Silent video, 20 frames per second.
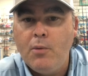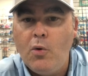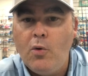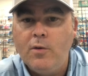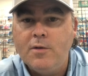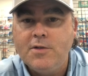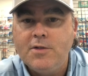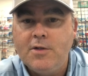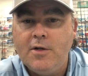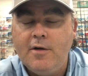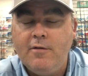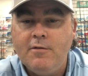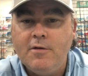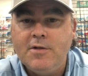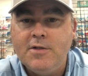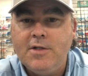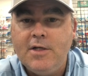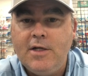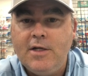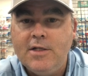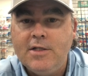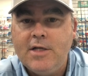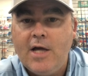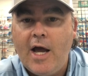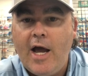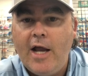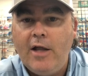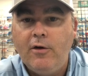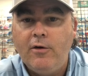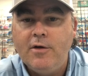Port Stephens in
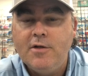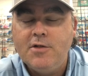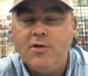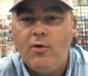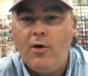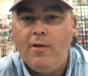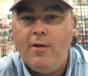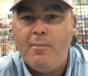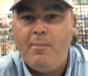Taylor inside the